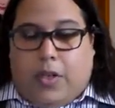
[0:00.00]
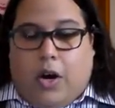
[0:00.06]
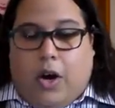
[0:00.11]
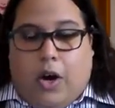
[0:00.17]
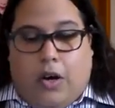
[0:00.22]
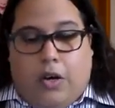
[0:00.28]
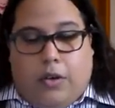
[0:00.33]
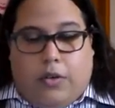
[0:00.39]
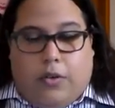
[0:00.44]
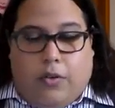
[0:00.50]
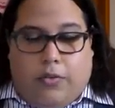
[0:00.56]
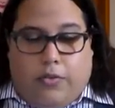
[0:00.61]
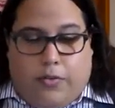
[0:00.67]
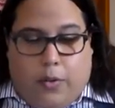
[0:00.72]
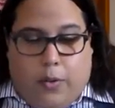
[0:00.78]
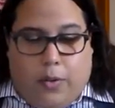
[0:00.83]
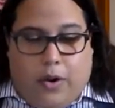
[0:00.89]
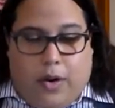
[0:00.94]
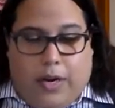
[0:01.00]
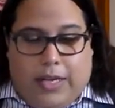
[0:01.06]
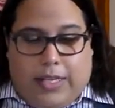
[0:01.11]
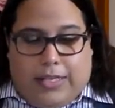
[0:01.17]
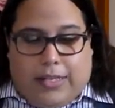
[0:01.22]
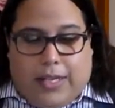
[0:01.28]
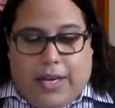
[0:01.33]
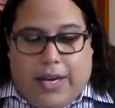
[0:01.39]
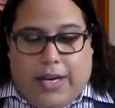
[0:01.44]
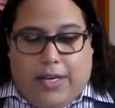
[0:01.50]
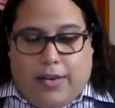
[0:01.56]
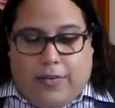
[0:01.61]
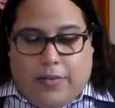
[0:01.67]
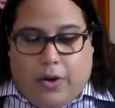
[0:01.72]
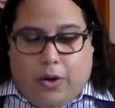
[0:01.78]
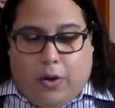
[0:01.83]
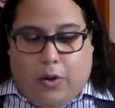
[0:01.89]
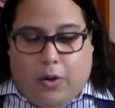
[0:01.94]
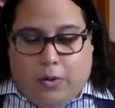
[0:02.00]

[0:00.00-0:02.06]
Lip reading: Article 4 is kind of a